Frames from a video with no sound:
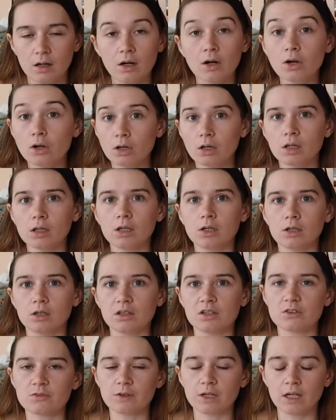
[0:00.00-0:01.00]
earlier in
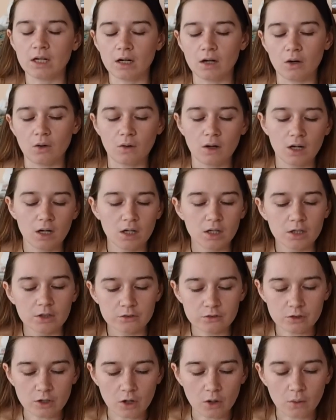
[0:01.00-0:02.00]
this video.
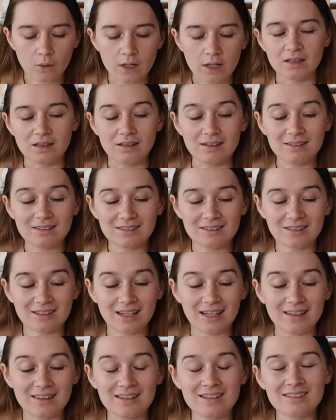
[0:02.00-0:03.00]
So
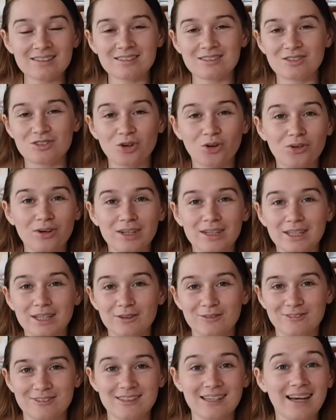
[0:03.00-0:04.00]
in this story that
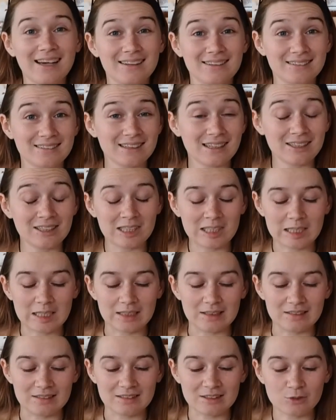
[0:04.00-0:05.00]
I was dying to tell you
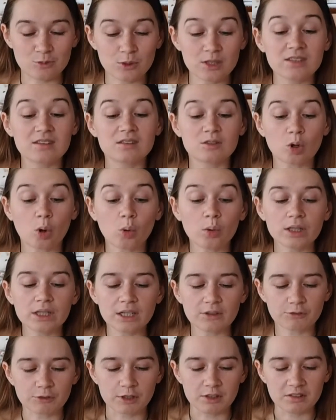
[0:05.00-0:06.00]
guys, this one's totally
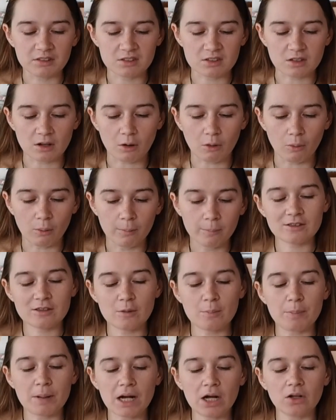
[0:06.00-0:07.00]
different. So
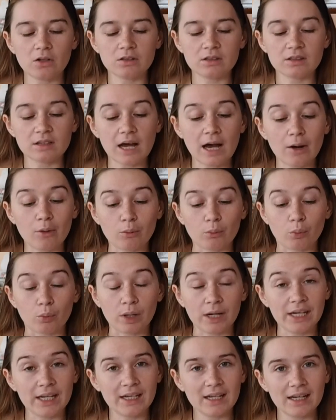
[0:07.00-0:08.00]
the bell did not
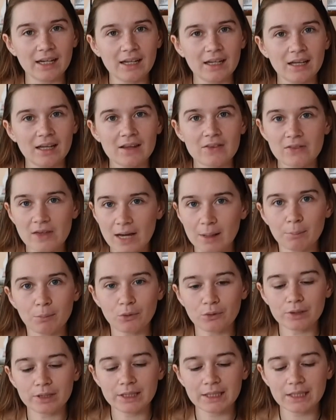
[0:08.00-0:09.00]
ring that
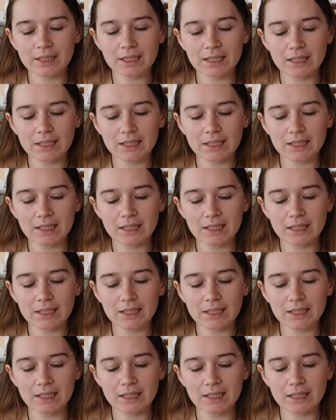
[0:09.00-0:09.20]
morning,